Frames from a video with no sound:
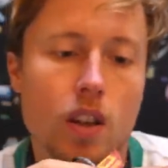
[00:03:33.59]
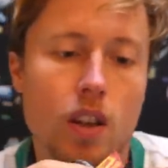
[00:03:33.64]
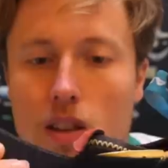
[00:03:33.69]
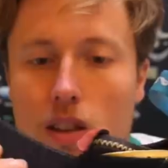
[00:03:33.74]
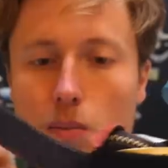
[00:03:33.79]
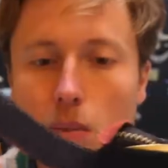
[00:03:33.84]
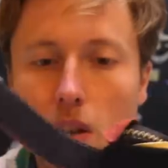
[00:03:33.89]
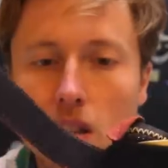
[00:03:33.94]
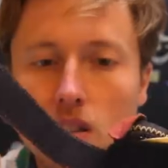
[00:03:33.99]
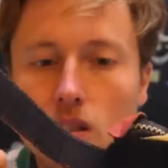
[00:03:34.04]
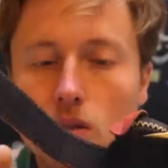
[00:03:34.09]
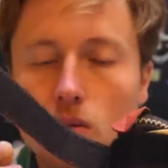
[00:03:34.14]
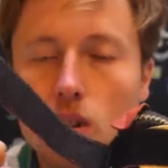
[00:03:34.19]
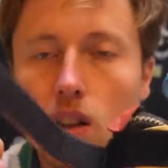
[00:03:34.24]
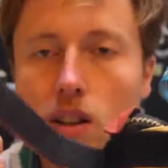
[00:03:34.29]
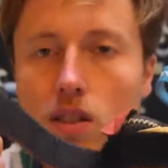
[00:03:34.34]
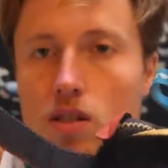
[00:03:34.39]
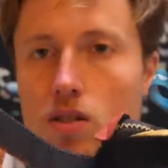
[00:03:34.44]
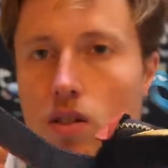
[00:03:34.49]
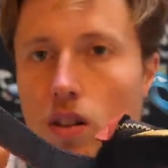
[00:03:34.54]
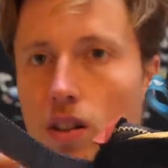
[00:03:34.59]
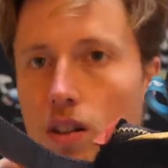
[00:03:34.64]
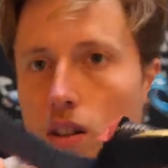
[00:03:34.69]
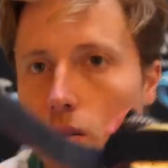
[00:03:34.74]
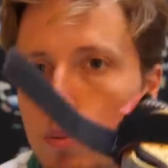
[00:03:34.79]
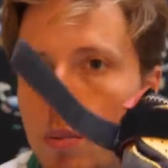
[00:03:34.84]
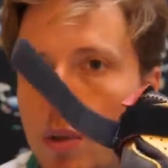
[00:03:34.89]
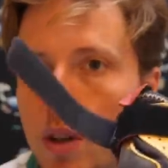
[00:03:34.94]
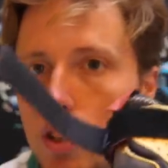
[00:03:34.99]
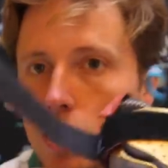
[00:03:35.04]
It makes a really solid
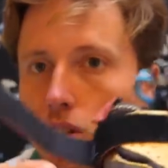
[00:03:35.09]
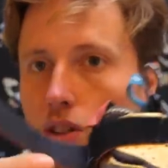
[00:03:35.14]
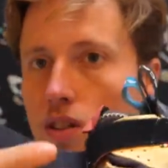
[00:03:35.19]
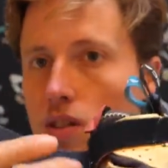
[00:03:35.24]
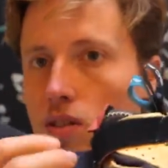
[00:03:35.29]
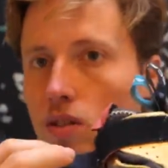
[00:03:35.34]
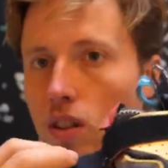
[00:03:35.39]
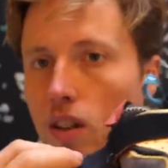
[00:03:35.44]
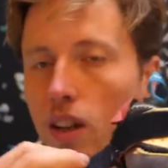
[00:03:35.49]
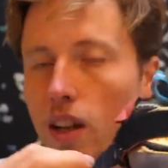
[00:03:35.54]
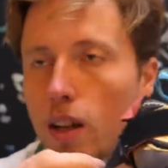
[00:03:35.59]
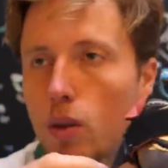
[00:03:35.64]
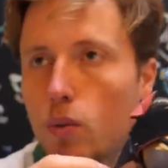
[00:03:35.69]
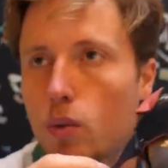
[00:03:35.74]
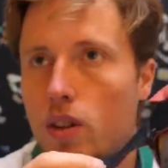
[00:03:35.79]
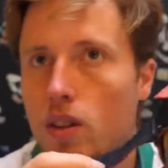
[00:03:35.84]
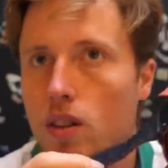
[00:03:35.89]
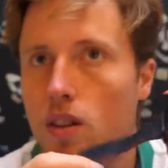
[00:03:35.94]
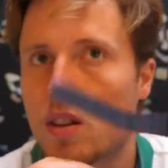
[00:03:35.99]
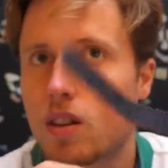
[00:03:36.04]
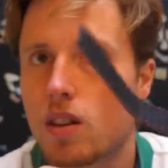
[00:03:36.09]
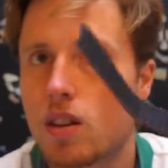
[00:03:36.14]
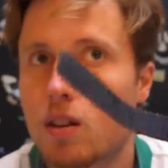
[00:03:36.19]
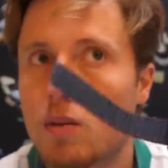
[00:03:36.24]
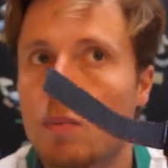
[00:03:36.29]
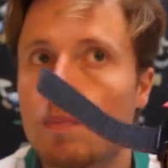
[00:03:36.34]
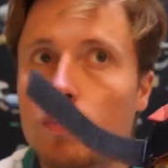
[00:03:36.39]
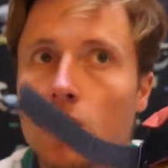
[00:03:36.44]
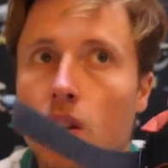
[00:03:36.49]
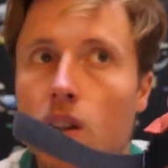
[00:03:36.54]
impression. It's not like with
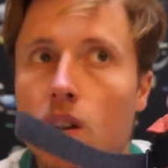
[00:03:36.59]
the